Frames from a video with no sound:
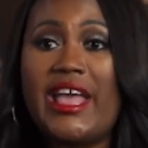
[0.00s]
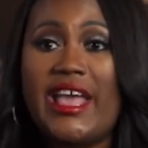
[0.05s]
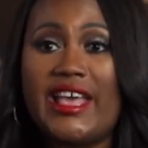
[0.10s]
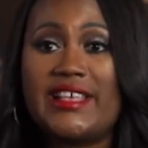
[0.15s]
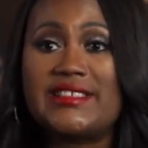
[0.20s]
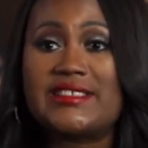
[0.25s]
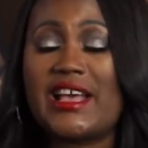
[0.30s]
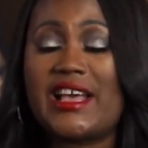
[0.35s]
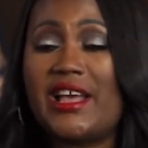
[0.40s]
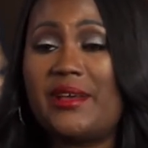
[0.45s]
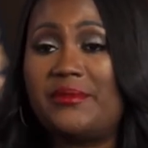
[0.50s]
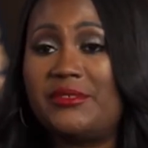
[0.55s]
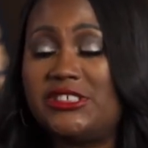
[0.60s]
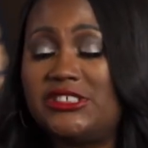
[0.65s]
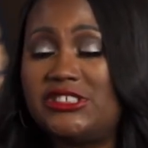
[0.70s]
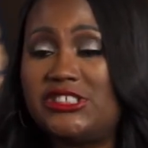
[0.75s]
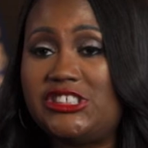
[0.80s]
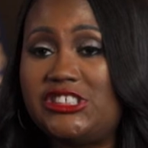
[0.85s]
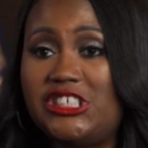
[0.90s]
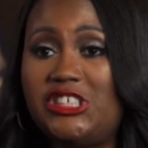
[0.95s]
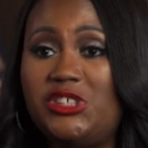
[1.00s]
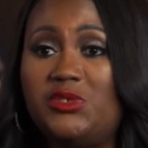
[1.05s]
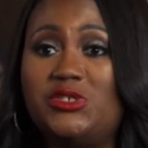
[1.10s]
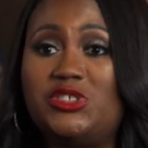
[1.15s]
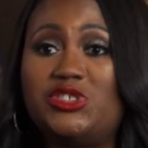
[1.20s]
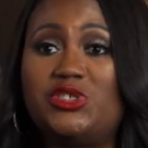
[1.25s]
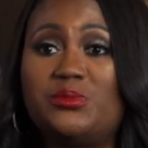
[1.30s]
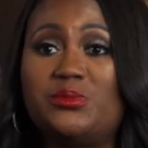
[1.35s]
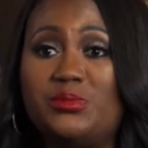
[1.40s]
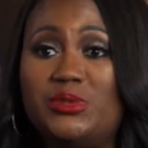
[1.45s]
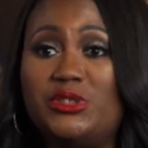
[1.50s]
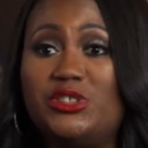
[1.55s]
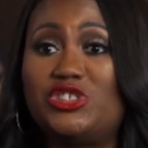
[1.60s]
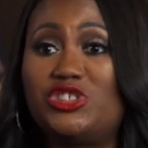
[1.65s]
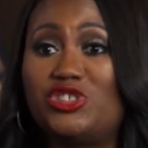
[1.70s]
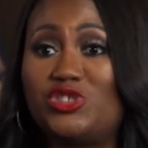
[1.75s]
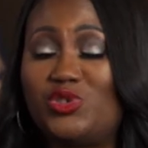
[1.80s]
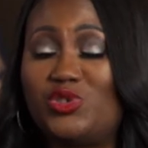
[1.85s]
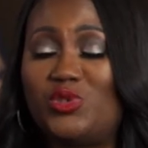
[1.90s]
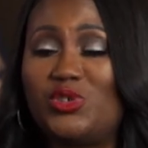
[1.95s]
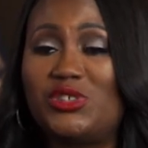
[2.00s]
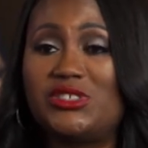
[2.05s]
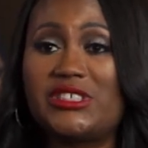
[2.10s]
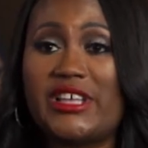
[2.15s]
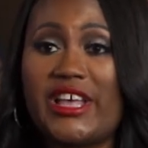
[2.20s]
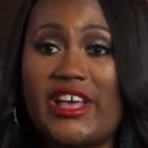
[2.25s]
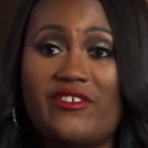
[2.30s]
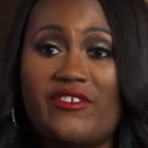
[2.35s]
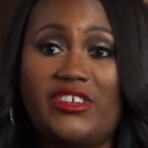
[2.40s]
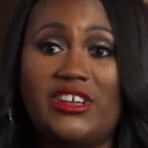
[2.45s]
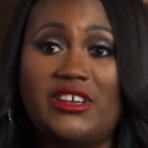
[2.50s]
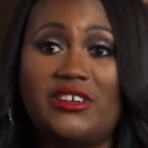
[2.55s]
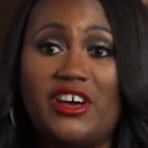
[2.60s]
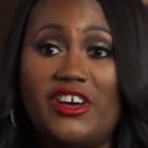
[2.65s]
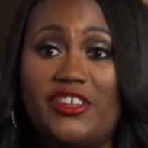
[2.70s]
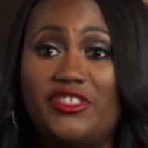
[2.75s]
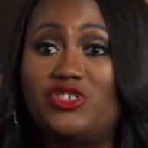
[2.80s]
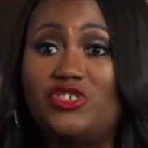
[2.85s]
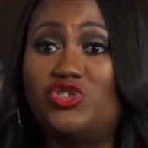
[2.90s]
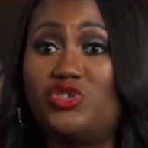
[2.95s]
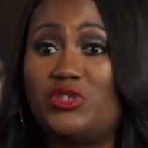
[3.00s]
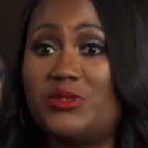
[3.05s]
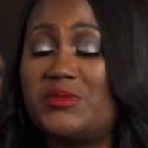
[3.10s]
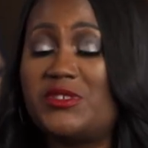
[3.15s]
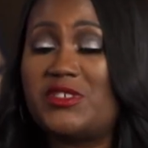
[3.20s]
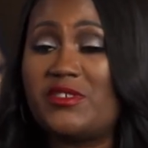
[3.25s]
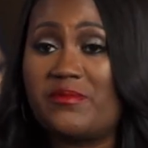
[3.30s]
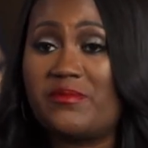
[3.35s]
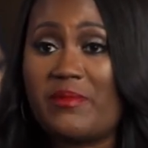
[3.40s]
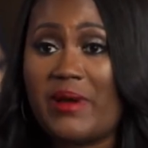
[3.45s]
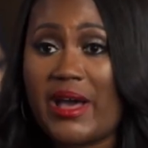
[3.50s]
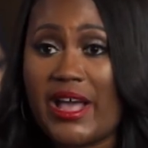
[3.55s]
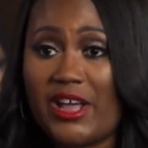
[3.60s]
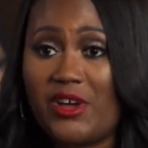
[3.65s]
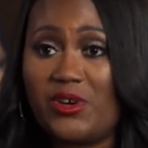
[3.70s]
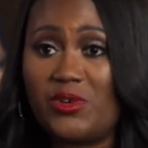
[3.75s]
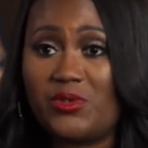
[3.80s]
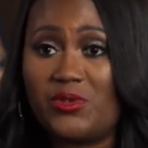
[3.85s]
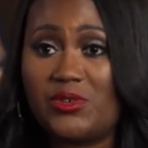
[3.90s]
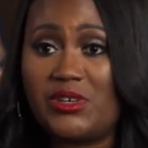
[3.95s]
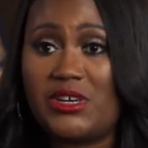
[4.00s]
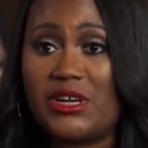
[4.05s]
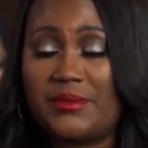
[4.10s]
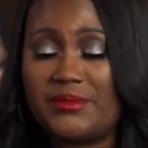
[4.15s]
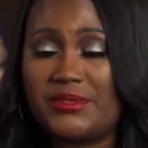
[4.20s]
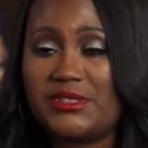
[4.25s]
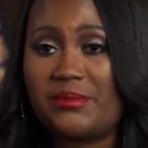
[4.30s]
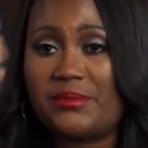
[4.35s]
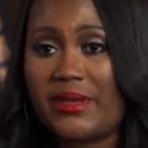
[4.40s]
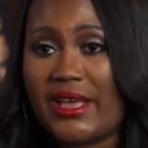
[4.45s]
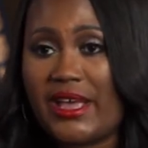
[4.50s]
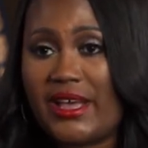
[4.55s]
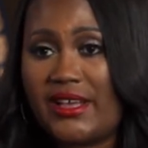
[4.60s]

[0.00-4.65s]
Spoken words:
as I am continuing to push towards having other dreams of my own come to